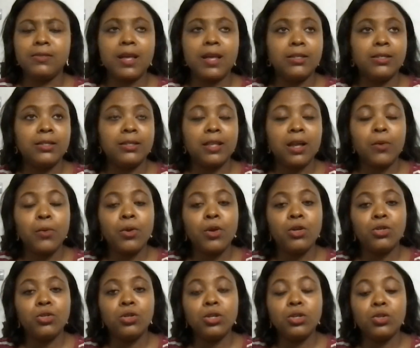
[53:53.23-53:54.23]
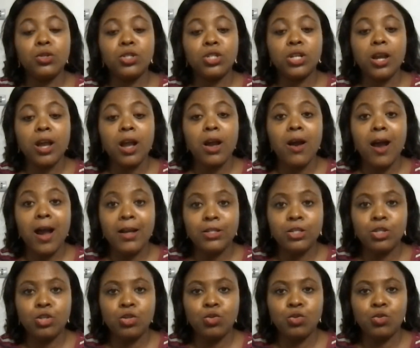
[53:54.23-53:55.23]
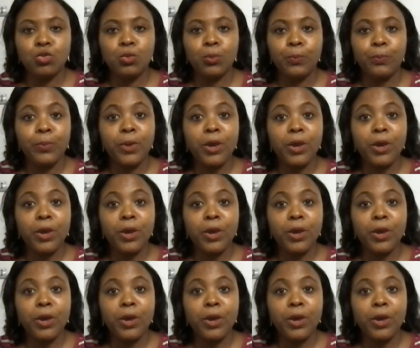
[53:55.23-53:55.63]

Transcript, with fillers: that is that we also need to check our attitude to